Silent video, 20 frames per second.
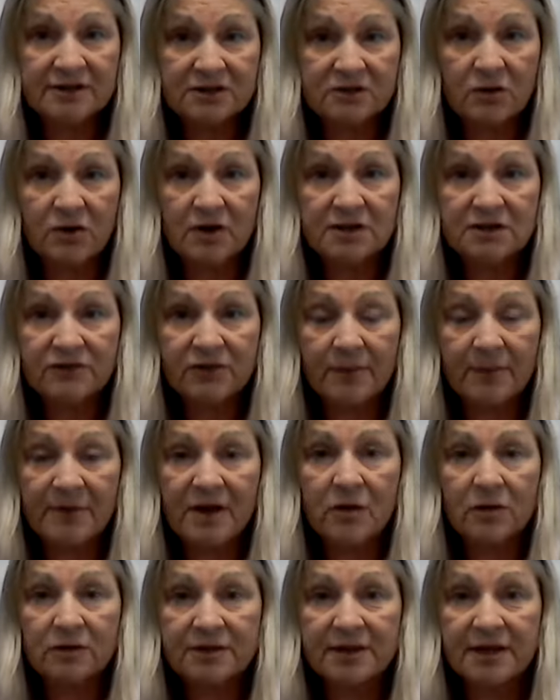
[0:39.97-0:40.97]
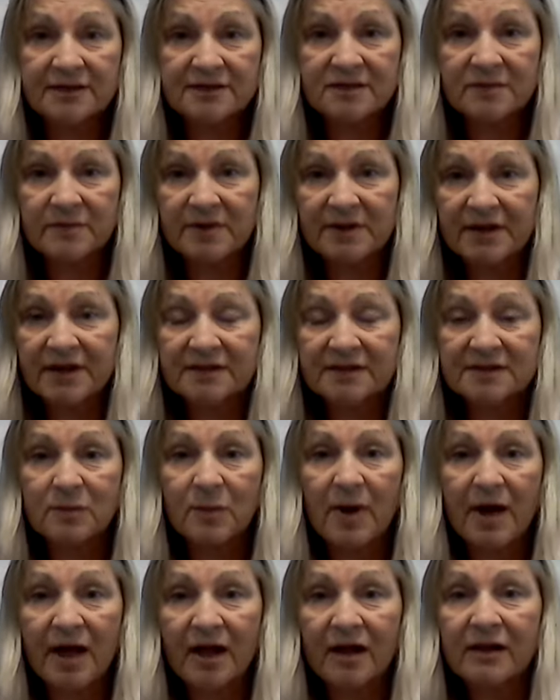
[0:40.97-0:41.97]
stories from the Old Testament as
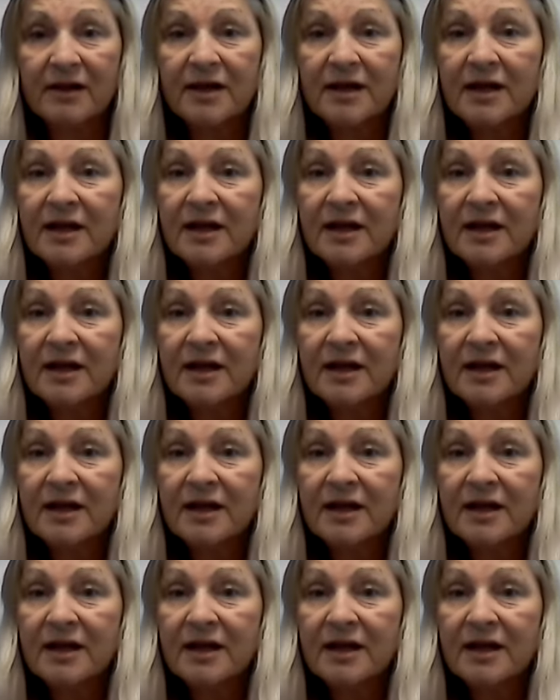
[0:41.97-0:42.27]
well.